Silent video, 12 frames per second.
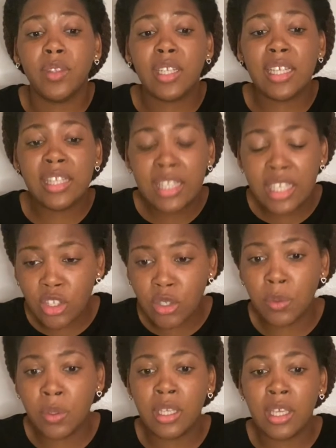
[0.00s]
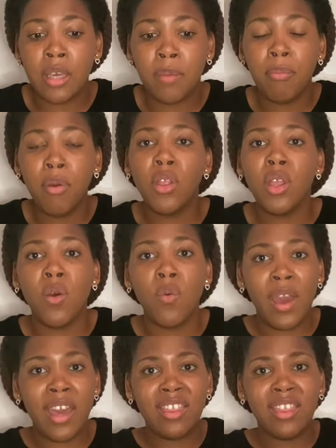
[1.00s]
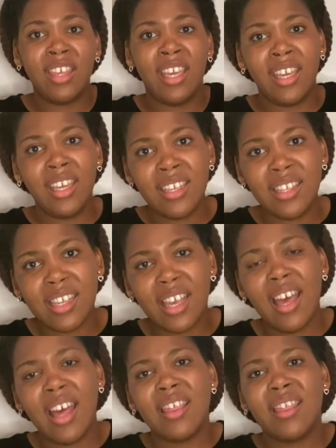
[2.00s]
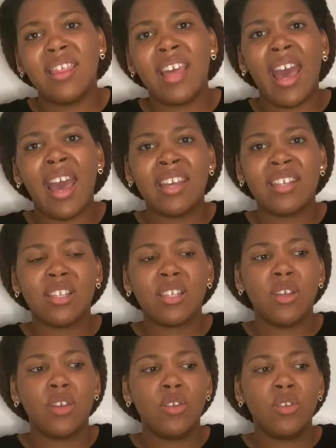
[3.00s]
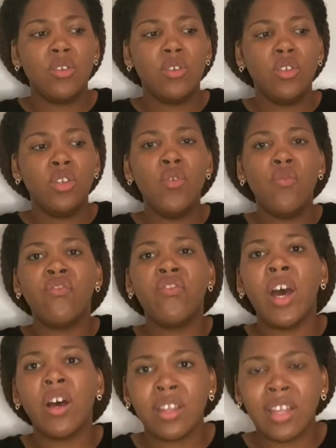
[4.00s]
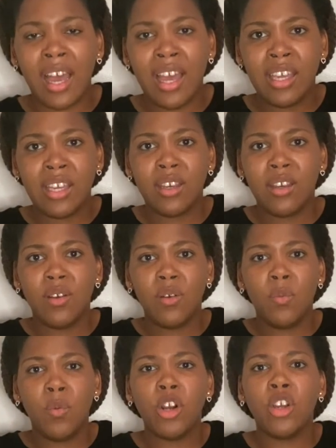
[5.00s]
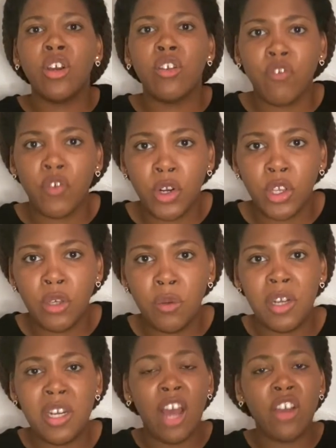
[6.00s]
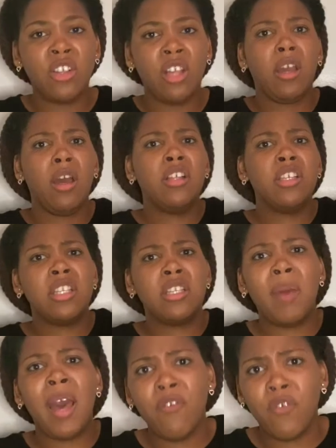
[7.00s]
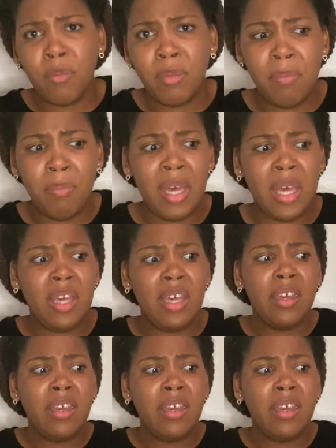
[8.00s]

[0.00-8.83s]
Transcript: literally pulling away things that you felt like were good for you, and now you're like, oh, this is bad for me, but